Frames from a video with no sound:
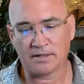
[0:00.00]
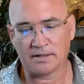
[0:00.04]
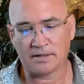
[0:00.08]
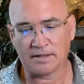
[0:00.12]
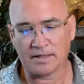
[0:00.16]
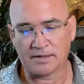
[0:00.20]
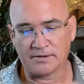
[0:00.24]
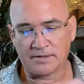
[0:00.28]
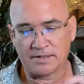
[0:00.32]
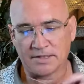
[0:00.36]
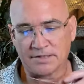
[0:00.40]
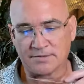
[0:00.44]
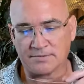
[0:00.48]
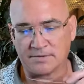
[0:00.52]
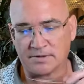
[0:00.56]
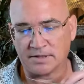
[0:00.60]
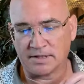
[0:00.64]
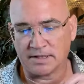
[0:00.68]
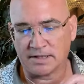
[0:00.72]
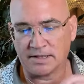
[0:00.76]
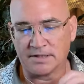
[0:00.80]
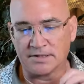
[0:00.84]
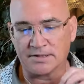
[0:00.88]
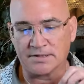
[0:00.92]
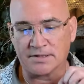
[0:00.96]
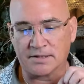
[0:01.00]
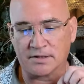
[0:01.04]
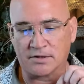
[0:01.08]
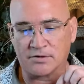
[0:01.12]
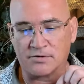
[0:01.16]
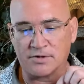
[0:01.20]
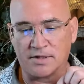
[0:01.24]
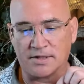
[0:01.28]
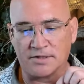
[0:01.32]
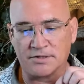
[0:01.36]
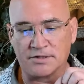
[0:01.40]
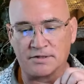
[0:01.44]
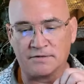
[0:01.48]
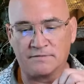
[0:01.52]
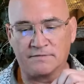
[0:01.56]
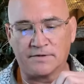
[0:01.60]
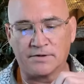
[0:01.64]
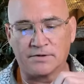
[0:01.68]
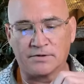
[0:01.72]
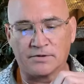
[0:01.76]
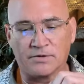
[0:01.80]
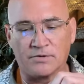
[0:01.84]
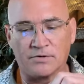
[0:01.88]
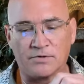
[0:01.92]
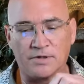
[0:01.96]
Now, this one is the Creation
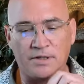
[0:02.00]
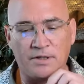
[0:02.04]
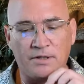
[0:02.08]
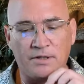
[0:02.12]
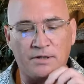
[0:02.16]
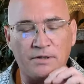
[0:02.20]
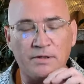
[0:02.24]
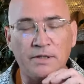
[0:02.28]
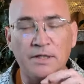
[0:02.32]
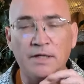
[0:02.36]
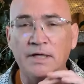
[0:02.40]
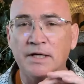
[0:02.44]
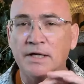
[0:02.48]
Field Coil.